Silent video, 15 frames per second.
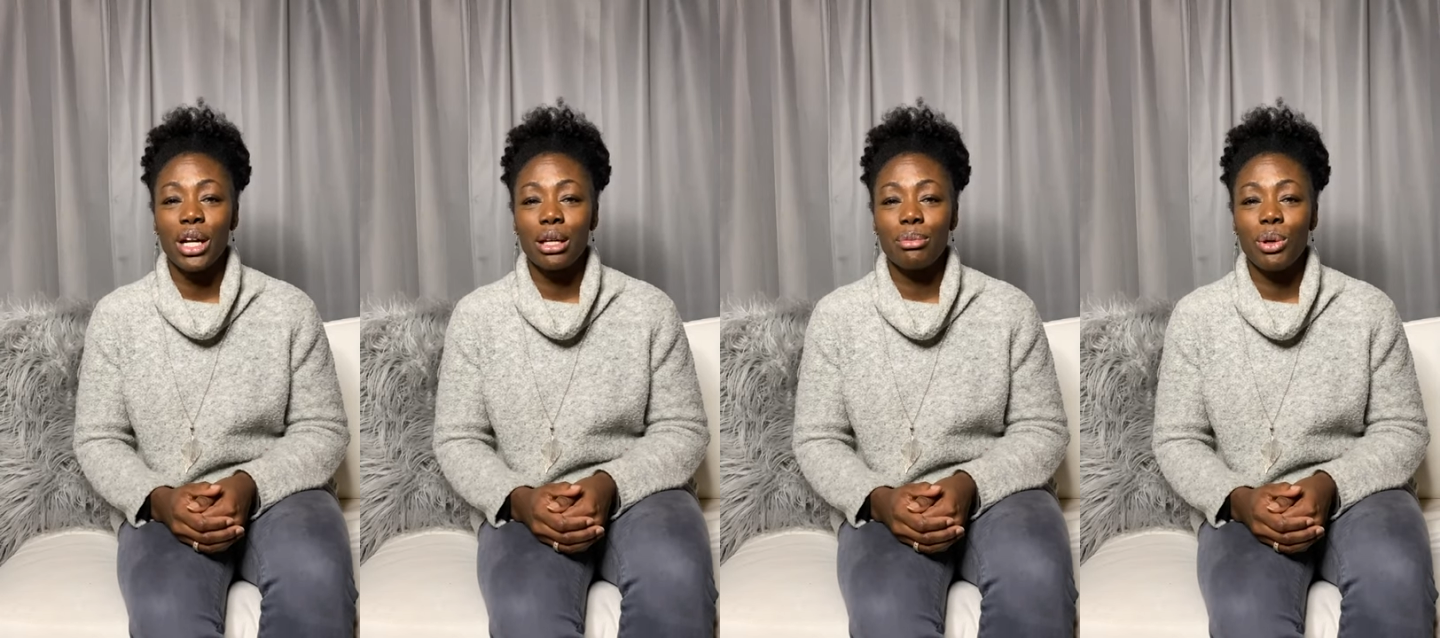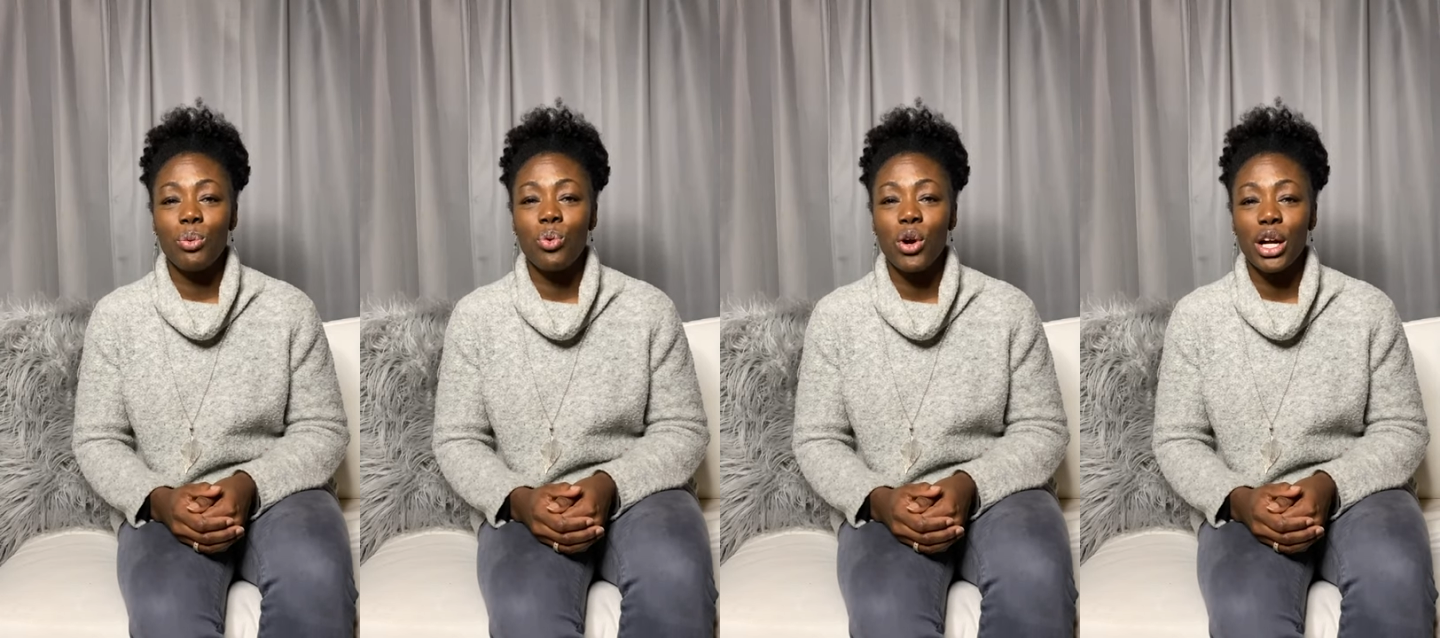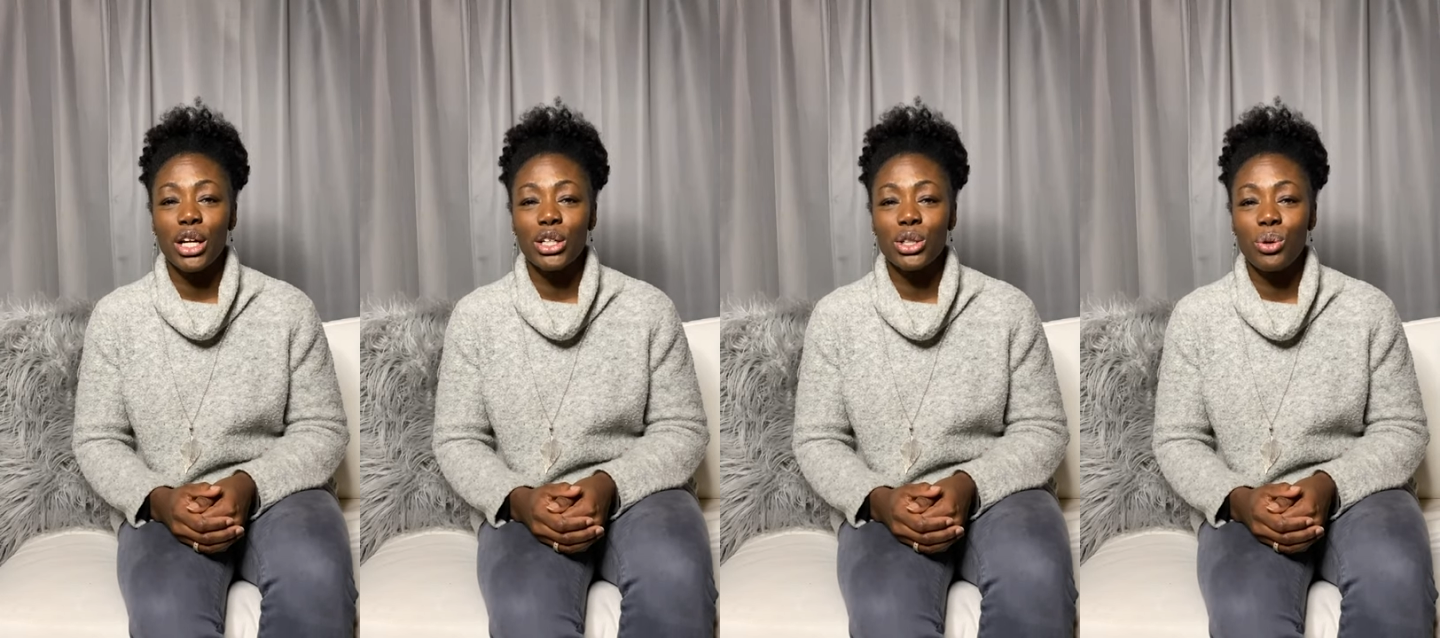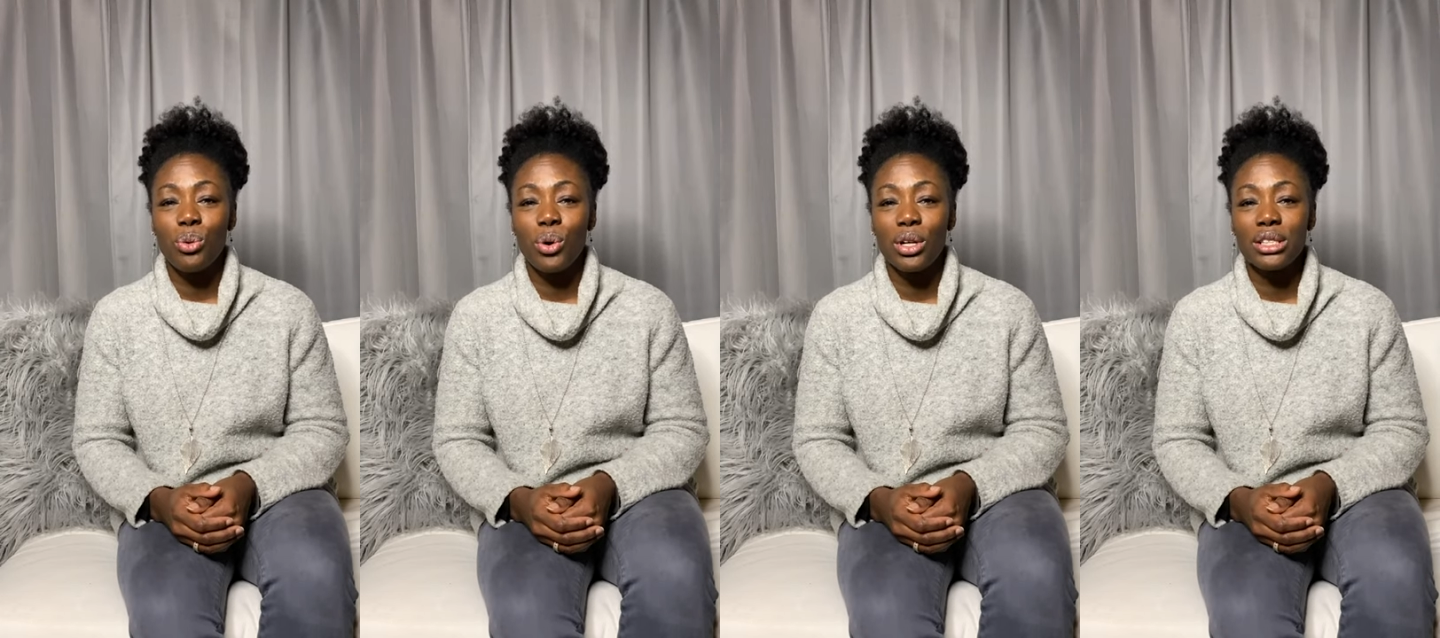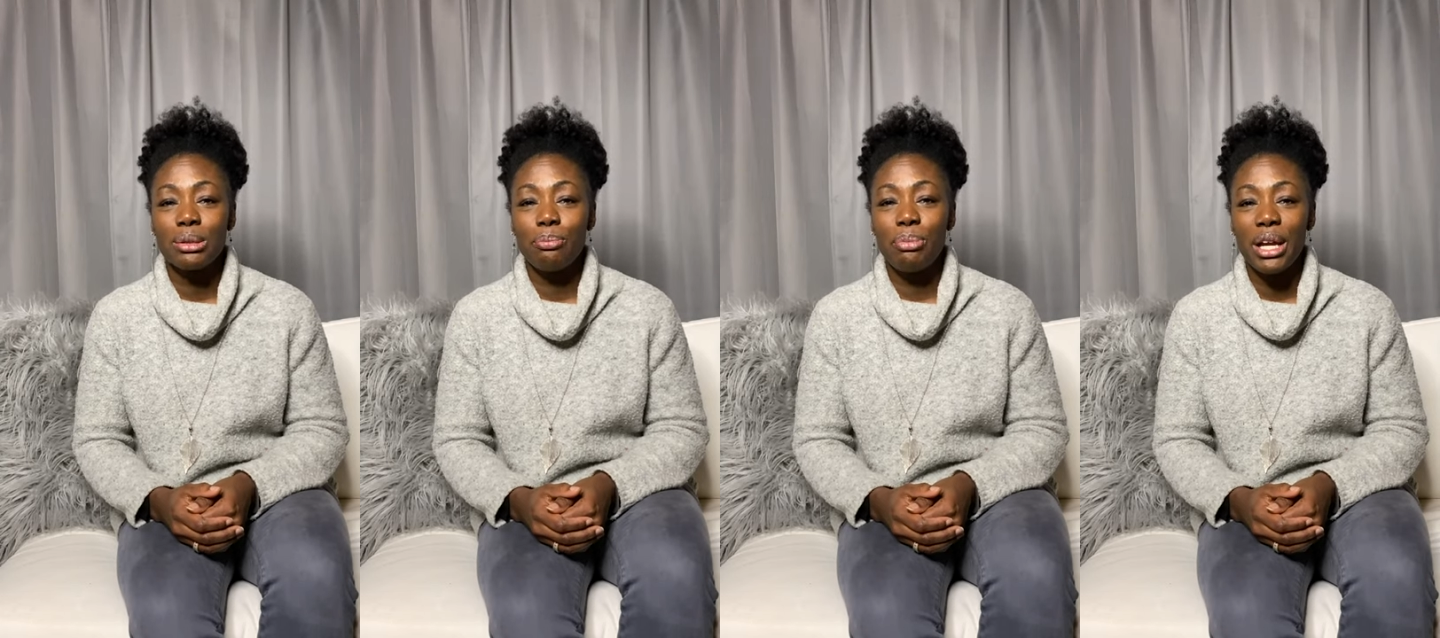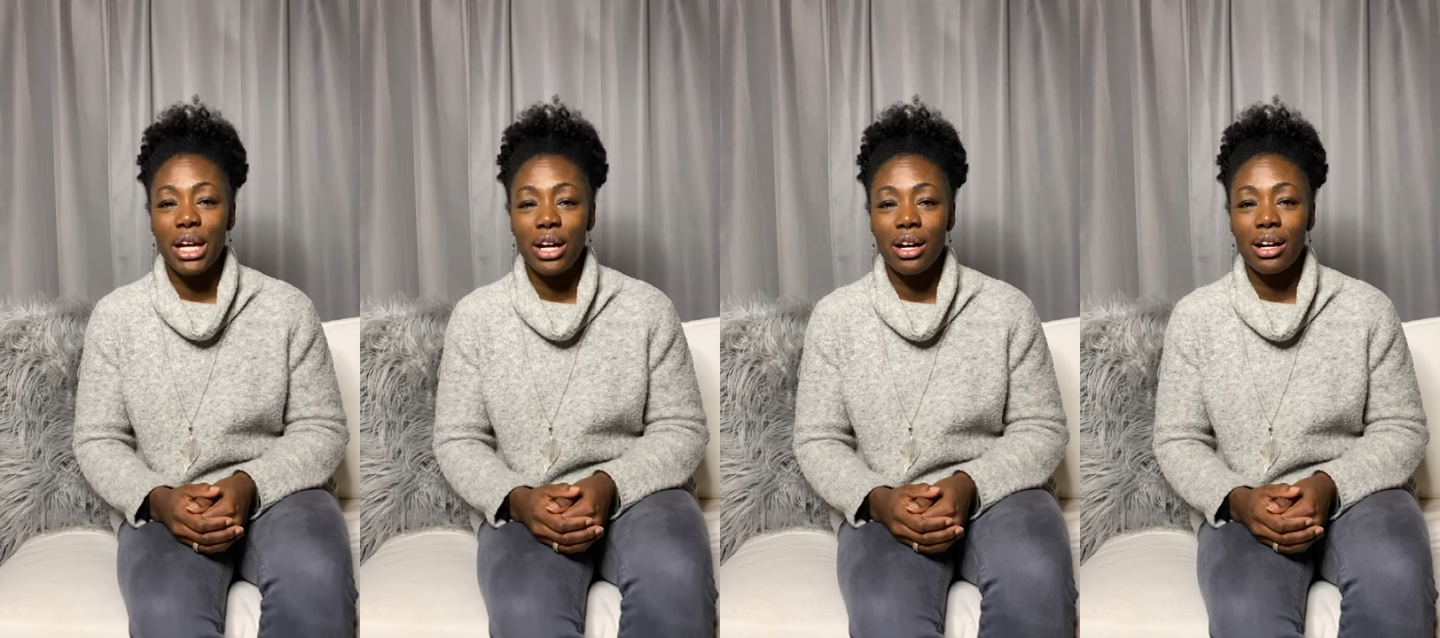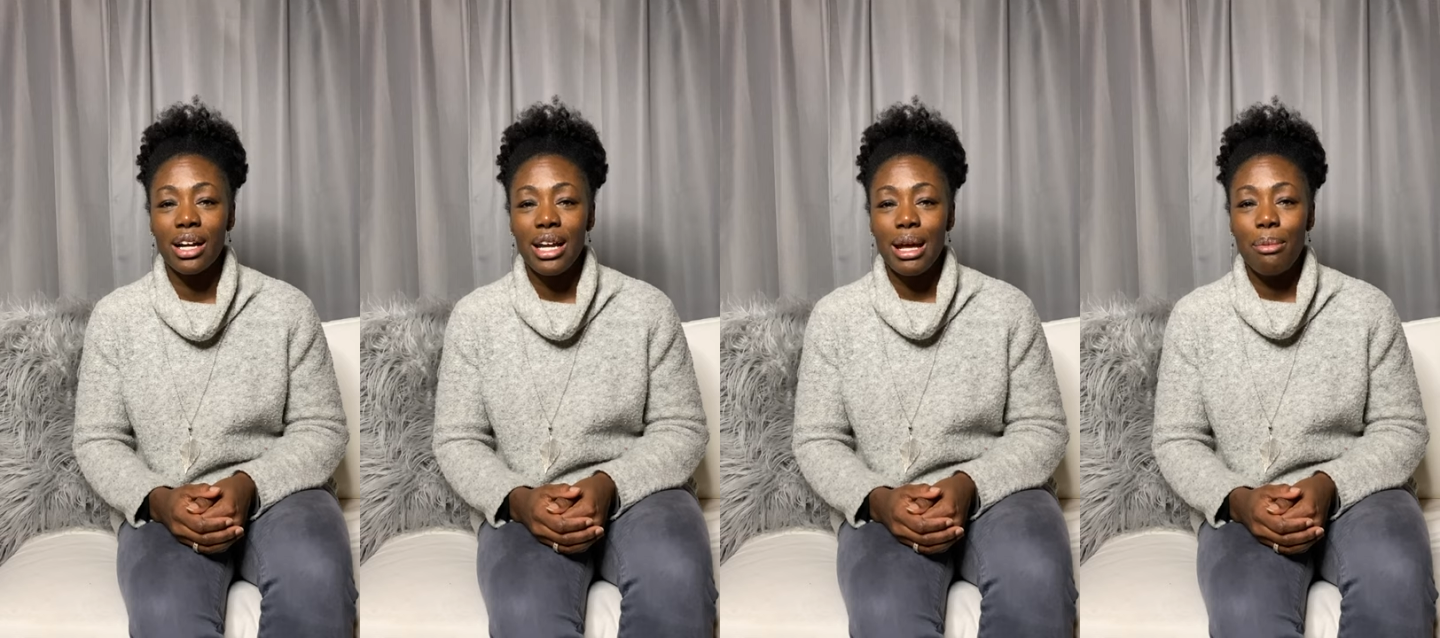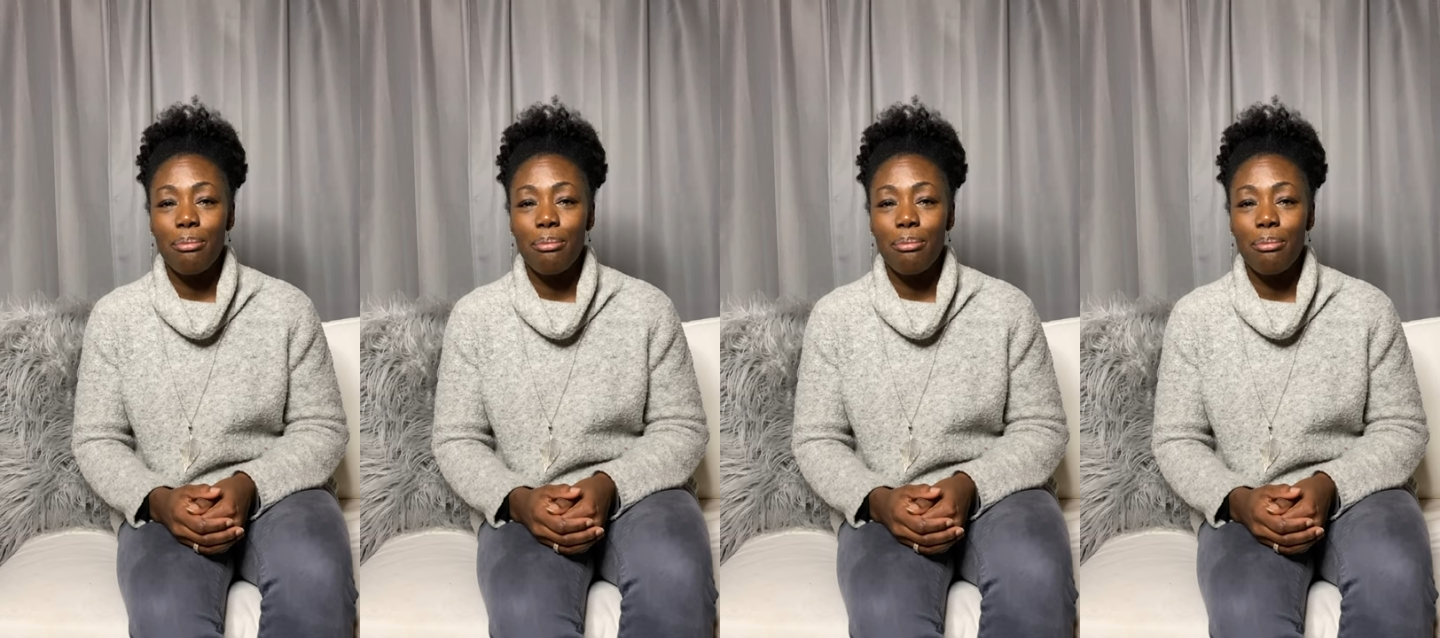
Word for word: going to be working towards bigger